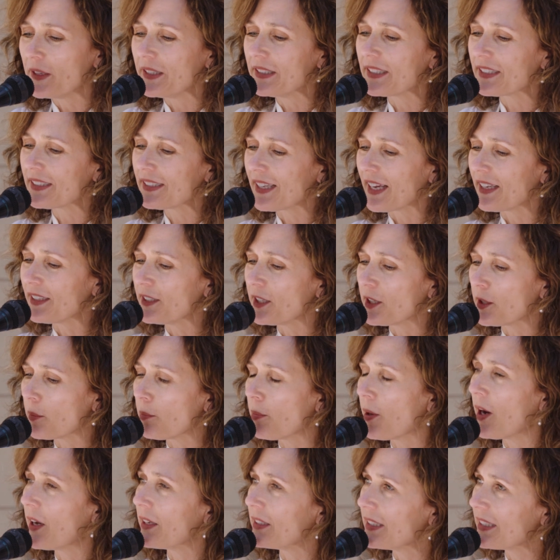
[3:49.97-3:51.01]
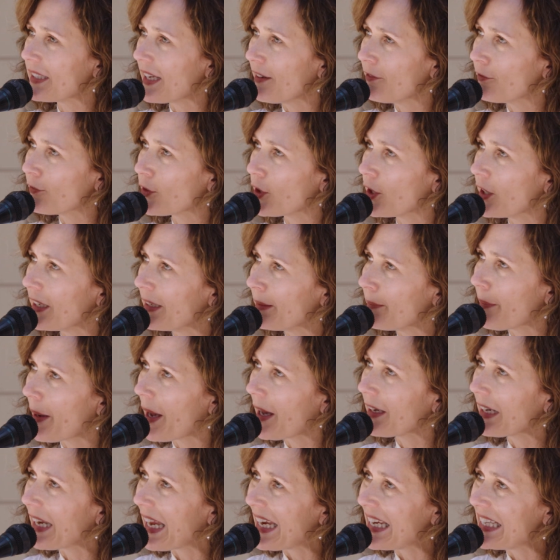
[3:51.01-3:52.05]
descended upon Denver in
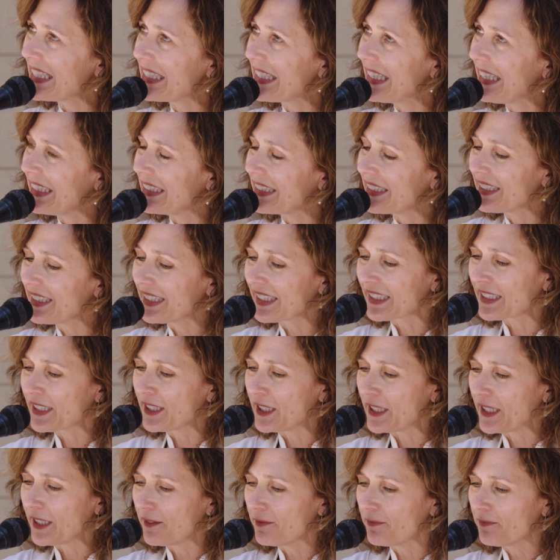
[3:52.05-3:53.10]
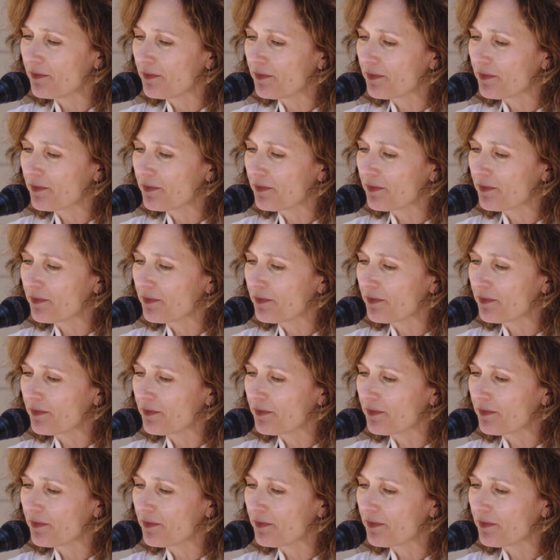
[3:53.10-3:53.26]
about 1860,